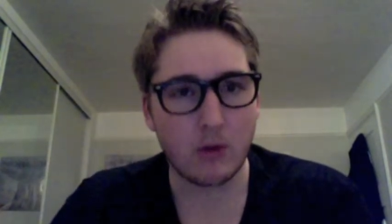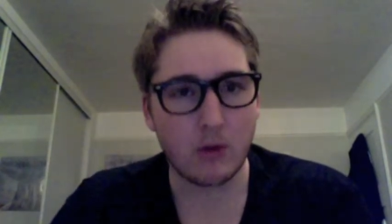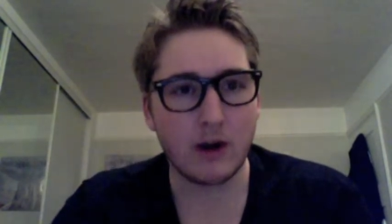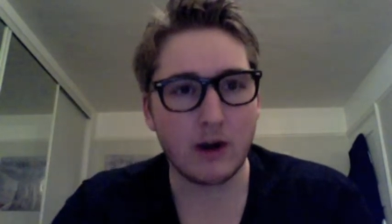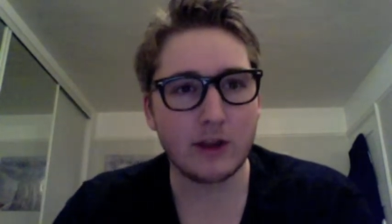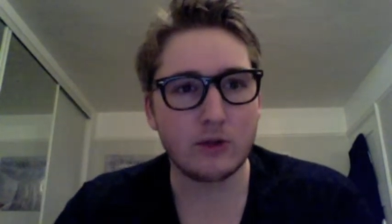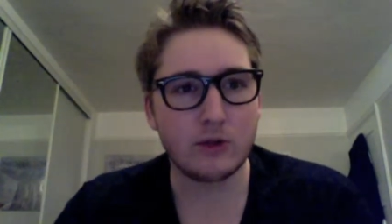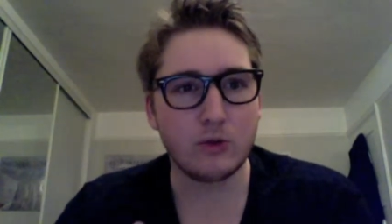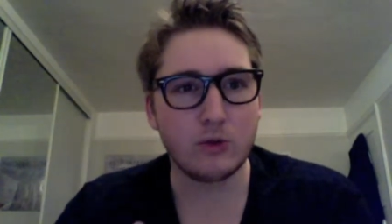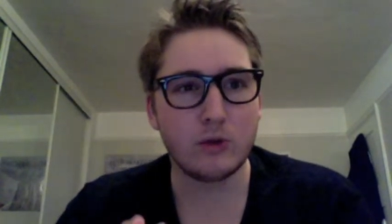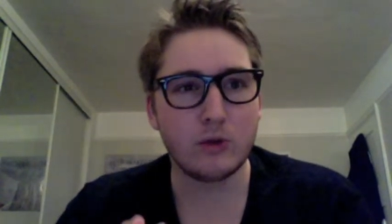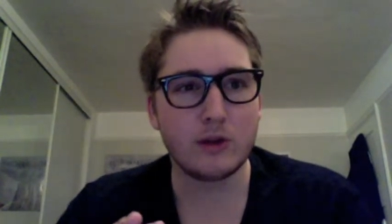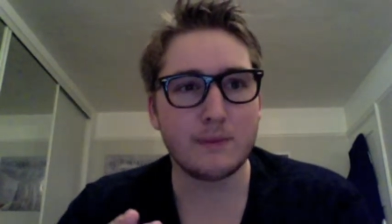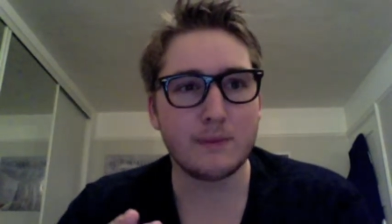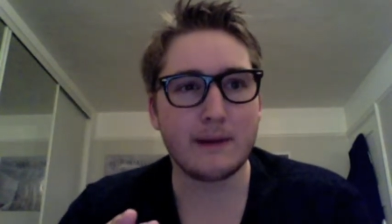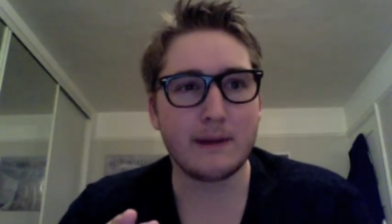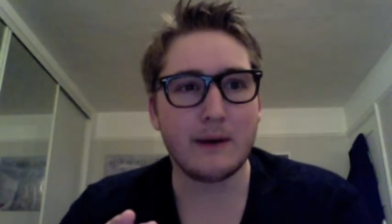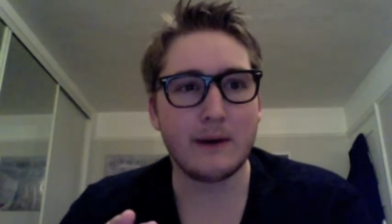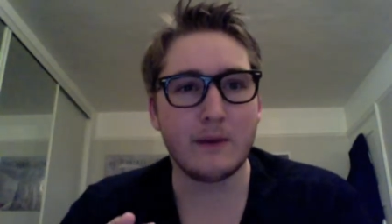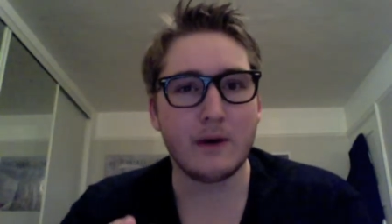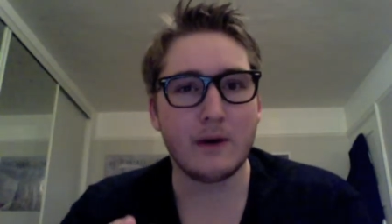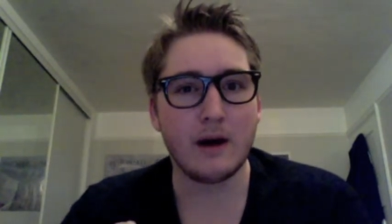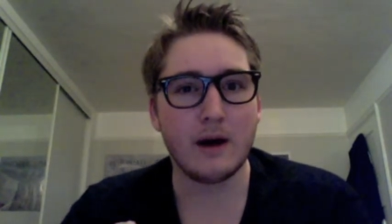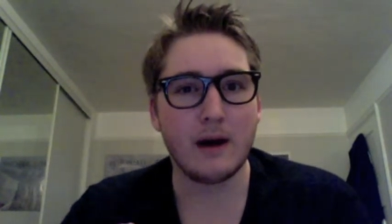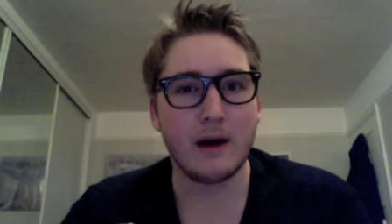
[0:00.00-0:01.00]
I talked
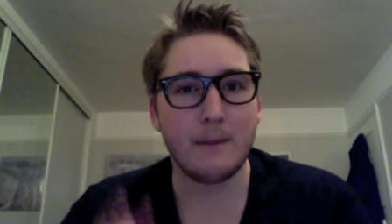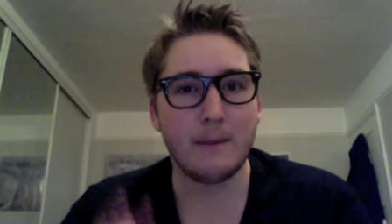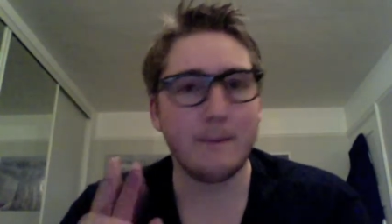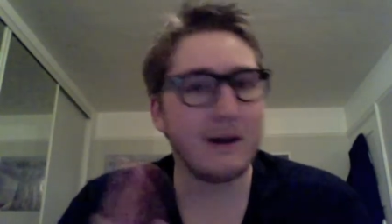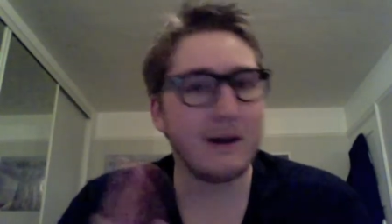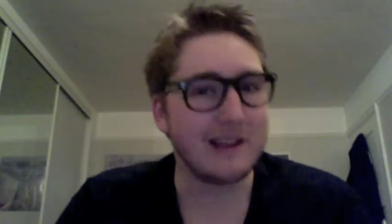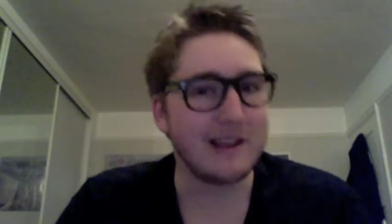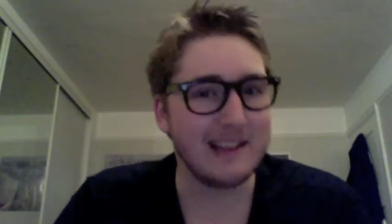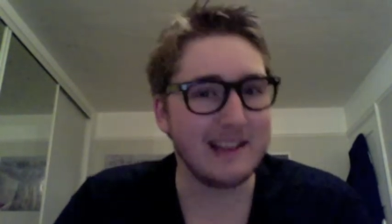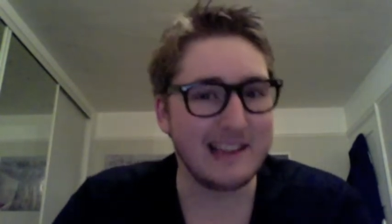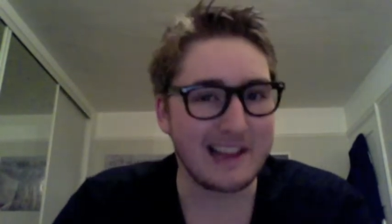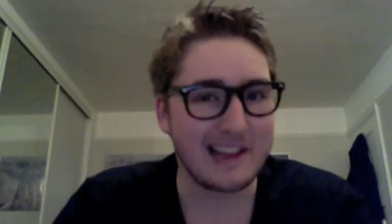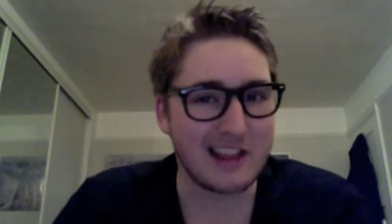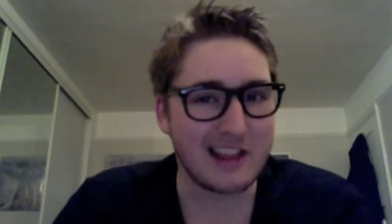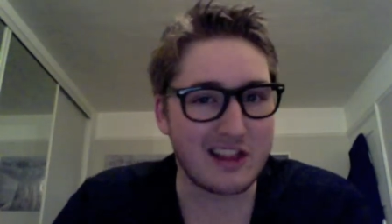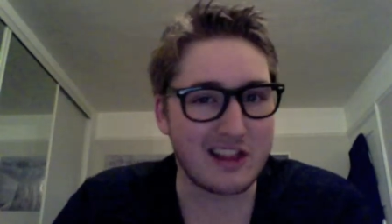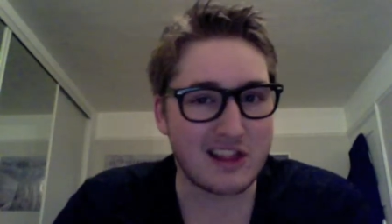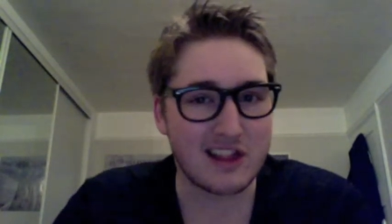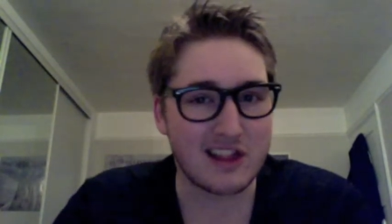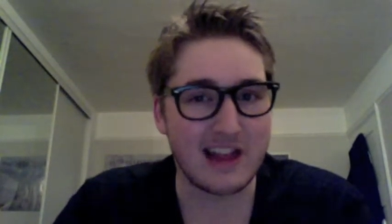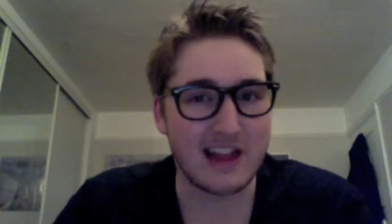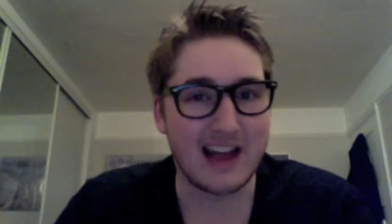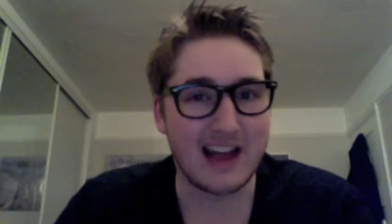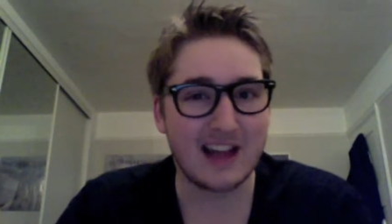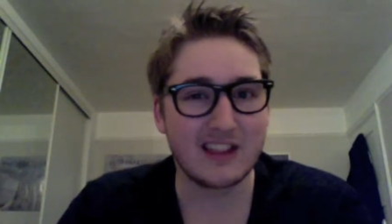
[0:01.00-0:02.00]
about uh, bucket lists
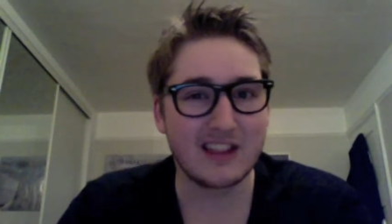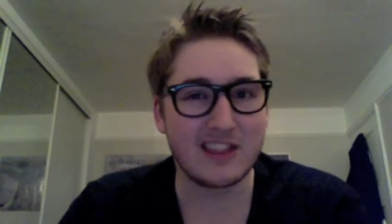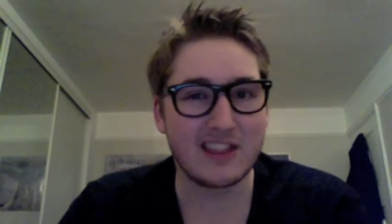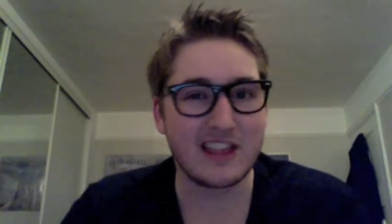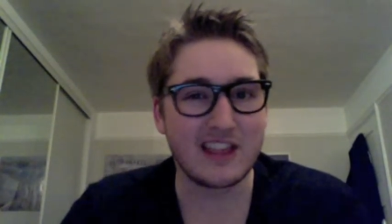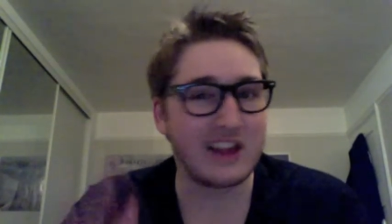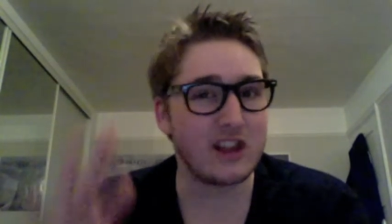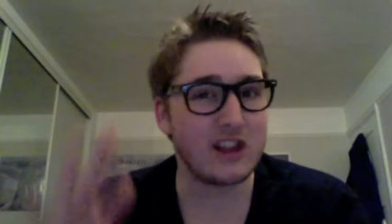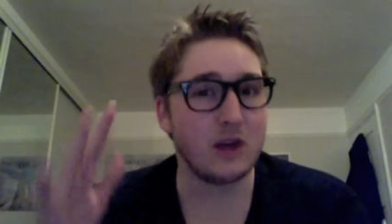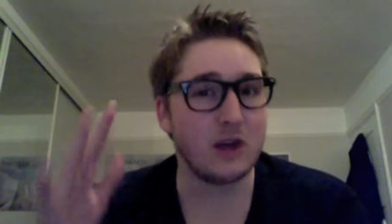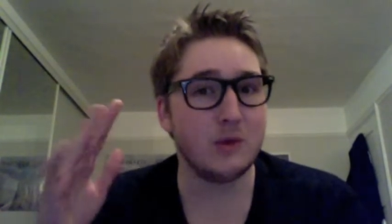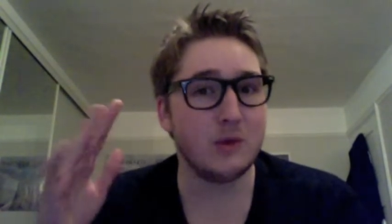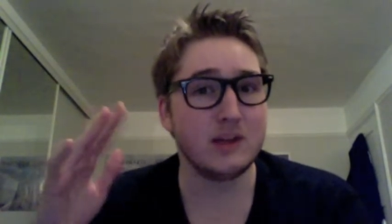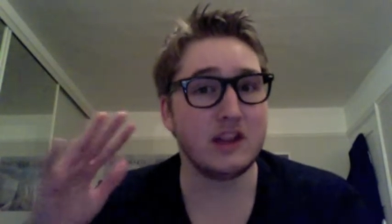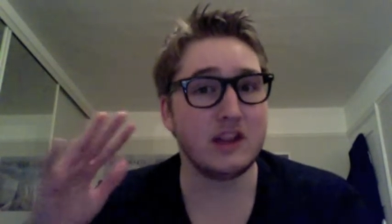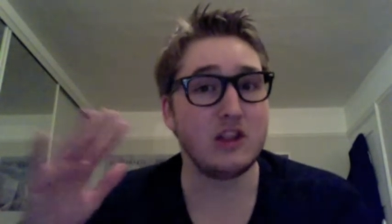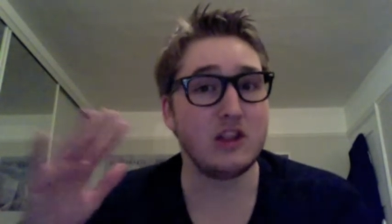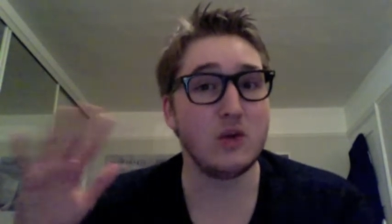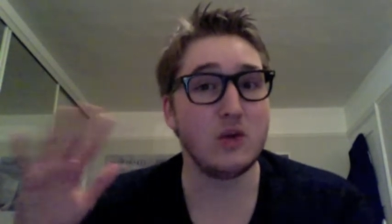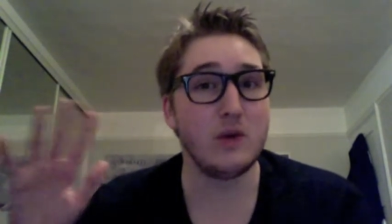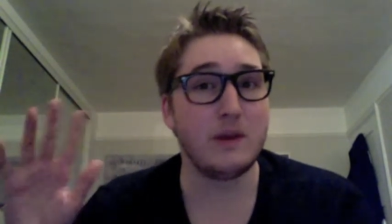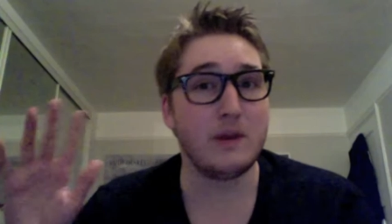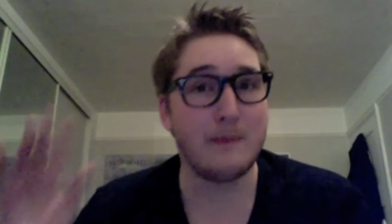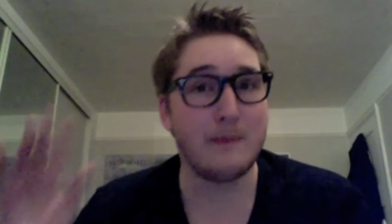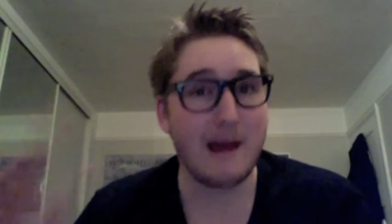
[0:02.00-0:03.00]
and things that I want to
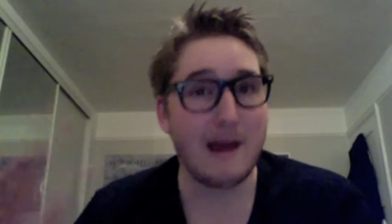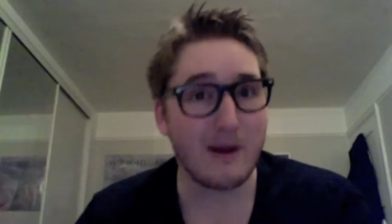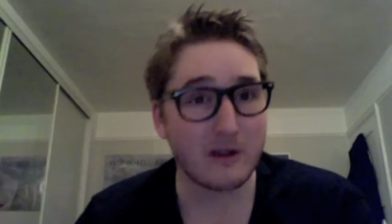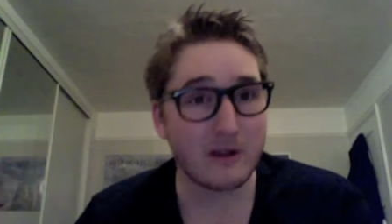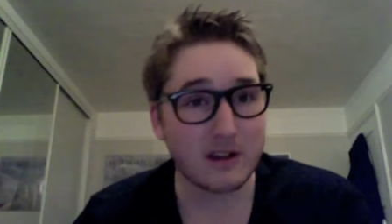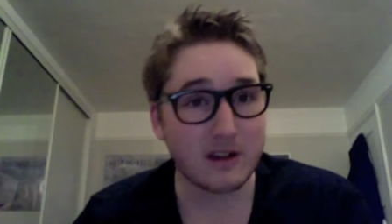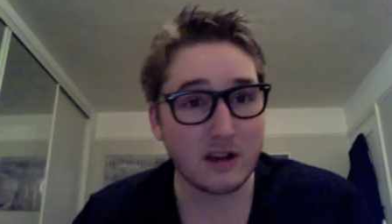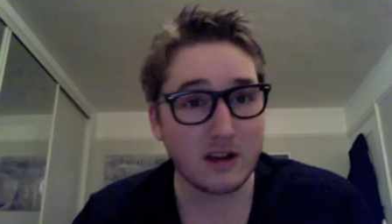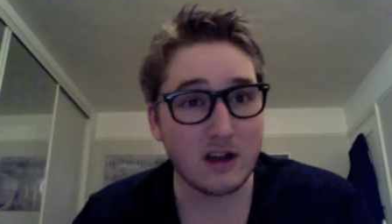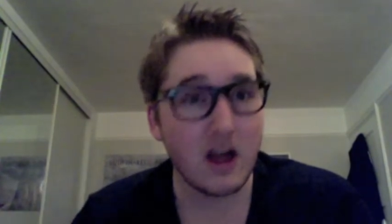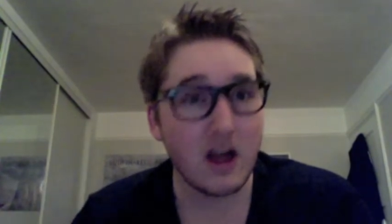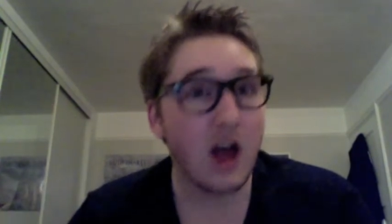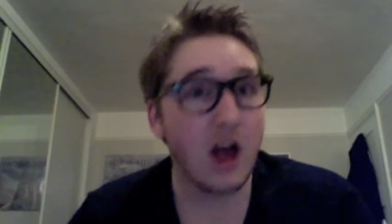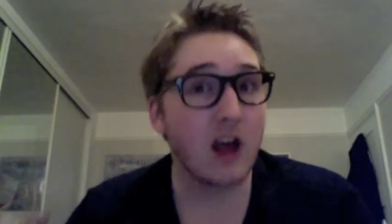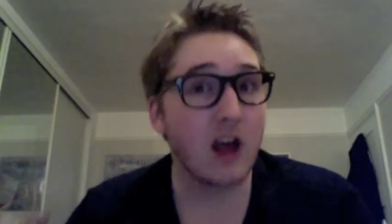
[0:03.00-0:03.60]
do in America,